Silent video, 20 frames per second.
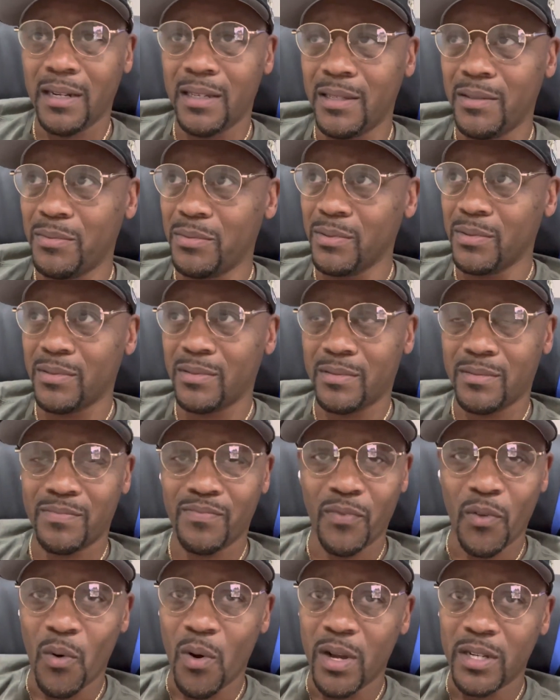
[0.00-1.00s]
He was
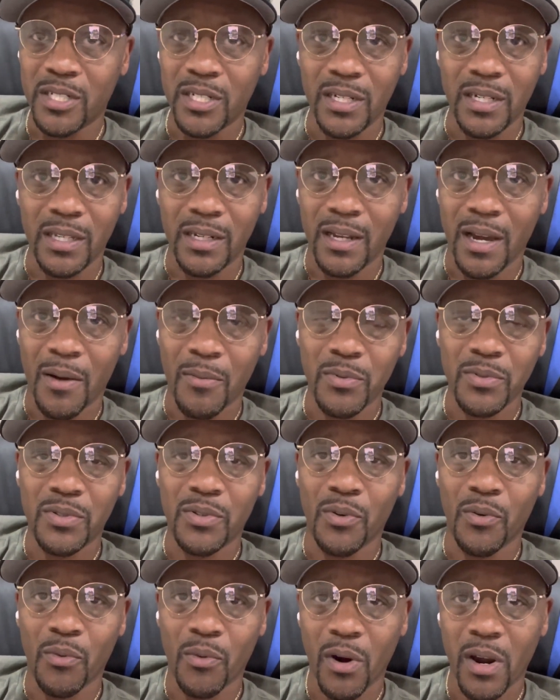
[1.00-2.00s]
fortunate. I was
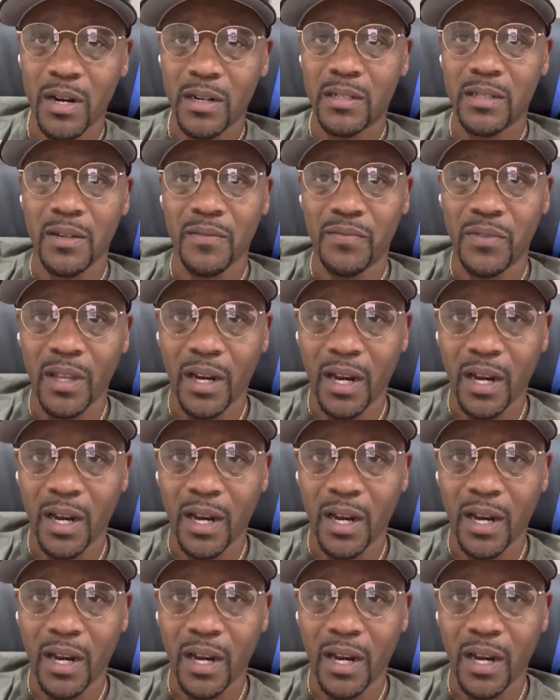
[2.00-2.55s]
the runt of the